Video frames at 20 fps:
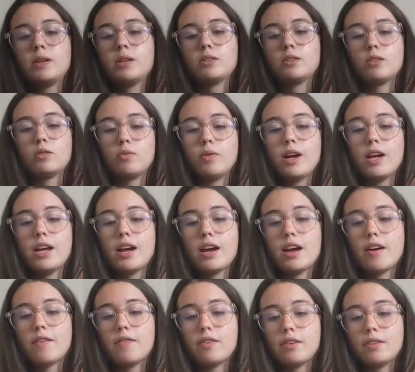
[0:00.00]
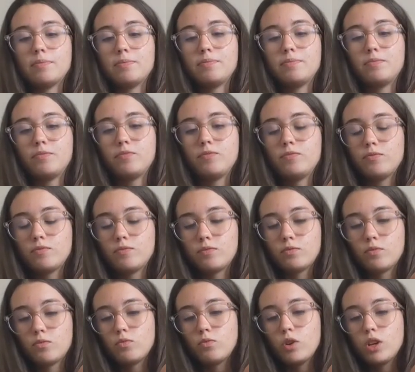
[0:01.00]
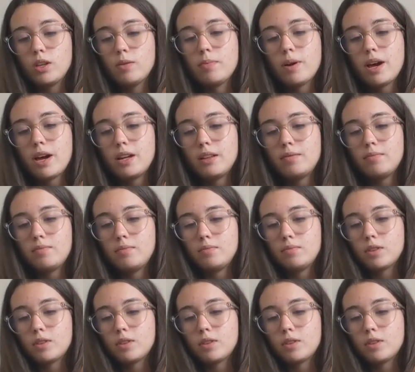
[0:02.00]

because on the right I have a really bad